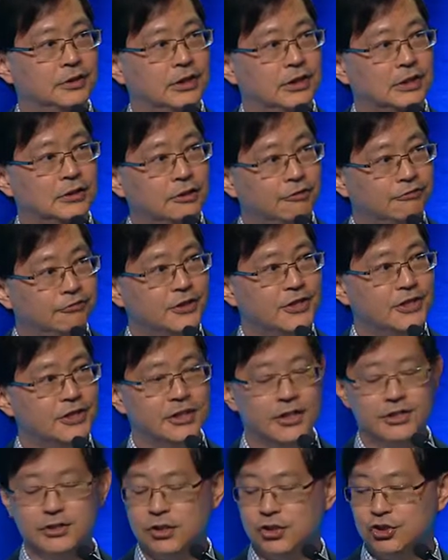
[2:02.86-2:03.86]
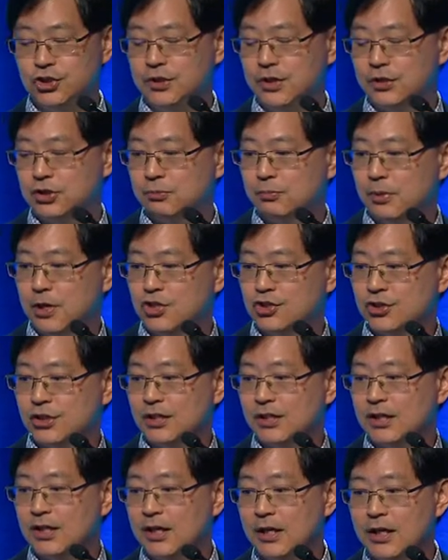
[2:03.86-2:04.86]
the differences in gene
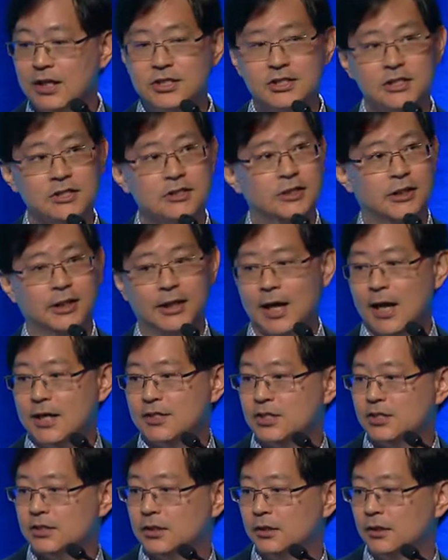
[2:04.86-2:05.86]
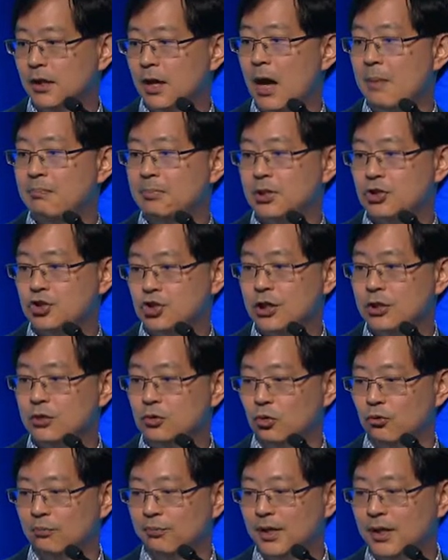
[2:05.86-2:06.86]
expression is the cancer
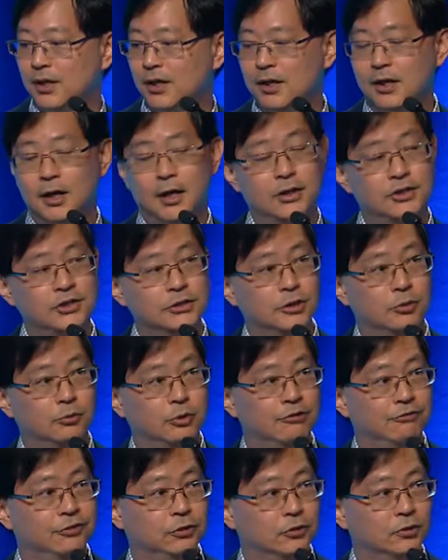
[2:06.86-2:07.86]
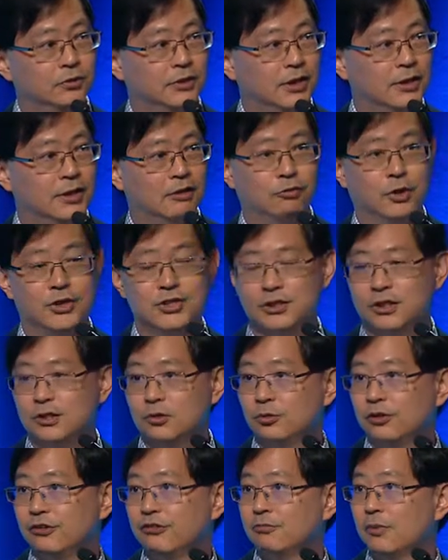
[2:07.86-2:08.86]
epigenome. And this is a review that I've
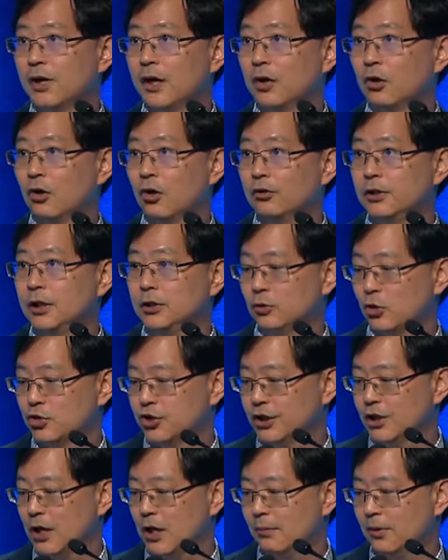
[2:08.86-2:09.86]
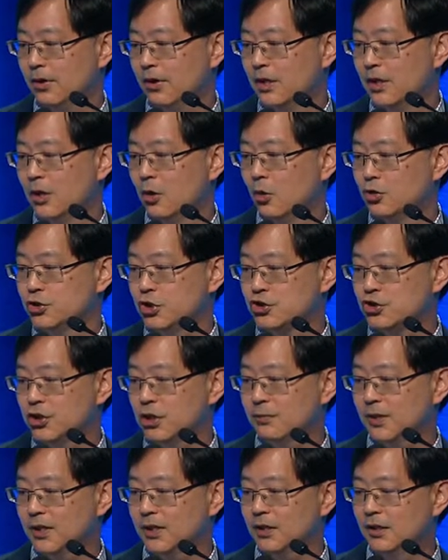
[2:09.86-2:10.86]
written with my colleague Toshigama
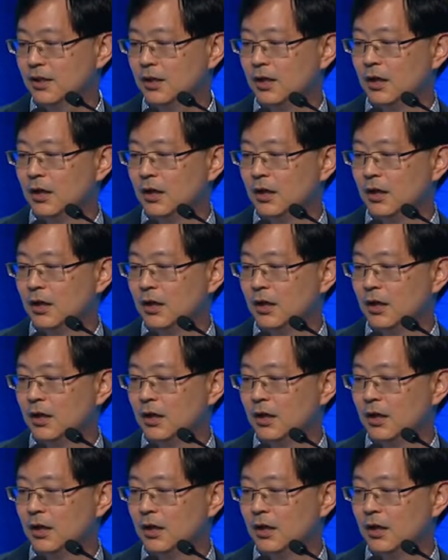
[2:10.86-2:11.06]
Ushijima,